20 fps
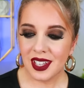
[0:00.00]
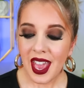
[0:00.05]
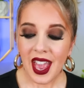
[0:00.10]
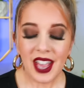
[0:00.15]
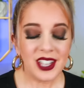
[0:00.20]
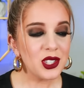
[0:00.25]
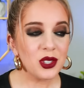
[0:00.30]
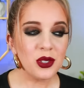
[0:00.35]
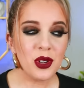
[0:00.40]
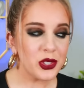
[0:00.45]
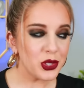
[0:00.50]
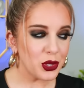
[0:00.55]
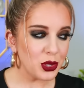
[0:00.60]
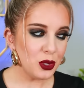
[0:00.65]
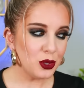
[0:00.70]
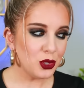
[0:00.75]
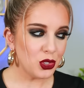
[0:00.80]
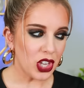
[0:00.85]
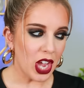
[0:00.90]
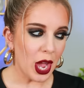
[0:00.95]
I still also
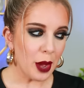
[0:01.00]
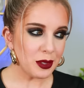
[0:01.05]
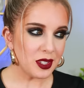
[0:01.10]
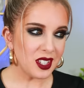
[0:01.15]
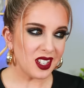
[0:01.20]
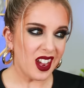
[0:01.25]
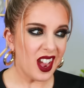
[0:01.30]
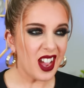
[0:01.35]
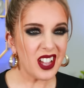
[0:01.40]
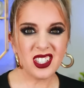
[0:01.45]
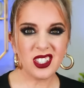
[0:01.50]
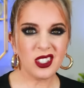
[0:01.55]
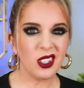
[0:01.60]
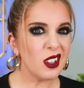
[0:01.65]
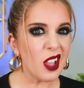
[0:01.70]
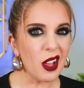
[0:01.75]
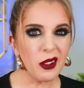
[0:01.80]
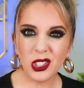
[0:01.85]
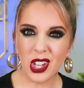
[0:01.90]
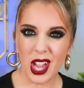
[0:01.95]
use chapstick. I still
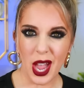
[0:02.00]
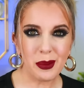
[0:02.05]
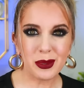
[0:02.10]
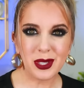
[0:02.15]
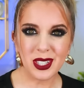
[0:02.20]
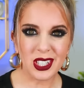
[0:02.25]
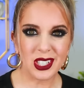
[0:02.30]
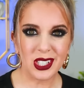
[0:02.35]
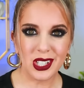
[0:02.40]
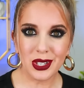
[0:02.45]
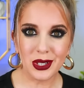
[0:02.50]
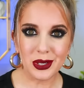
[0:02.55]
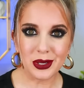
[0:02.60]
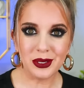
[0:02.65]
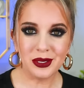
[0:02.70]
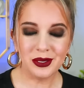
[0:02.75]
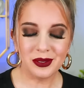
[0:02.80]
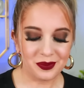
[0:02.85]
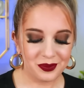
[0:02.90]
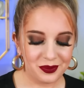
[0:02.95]
love chapstick
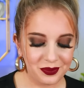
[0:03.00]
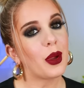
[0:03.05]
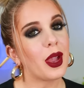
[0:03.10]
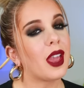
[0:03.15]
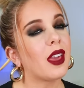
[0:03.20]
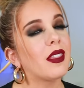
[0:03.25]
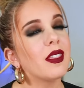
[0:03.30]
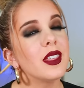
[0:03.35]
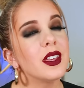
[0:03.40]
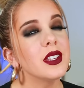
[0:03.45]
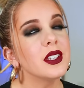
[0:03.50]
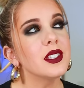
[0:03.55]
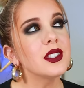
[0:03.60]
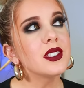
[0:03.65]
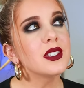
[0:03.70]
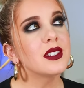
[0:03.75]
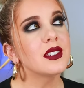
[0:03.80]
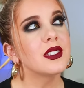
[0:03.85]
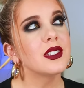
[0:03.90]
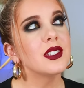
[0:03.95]
too. Okay,
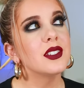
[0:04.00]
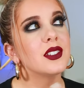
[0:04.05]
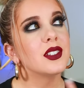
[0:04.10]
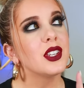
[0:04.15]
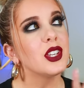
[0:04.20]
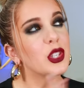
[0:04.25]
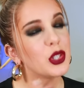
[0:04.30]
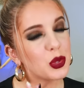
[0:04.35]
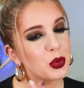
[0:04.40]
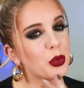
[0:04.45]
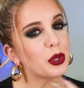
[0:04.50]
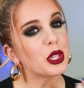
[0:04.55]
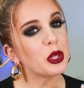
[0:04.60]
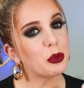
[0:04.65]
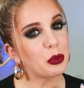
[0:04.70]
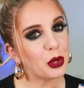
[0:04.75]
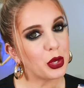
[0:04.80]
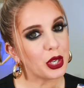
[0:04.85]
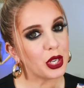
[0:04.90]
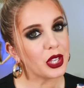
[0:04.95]
this is really
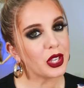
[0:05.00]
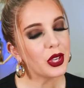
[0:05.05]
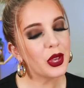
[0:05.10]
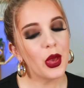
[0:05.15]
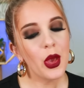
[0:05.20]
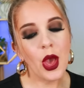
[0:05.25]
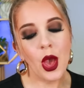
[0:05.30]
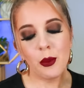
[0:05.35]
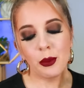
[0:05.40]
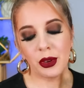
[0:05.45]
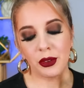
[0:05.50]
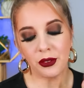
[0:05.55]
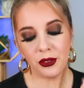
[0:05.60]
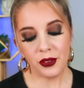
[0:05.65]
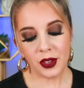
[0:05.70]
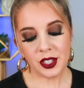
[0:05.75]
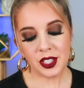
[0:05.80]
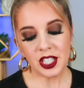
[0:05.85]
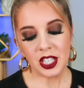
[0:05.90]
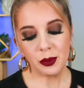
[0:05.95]
pretty. But
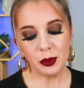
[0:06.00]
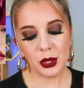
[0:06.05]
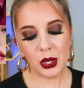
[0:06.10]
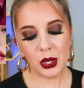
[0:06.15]
Fenty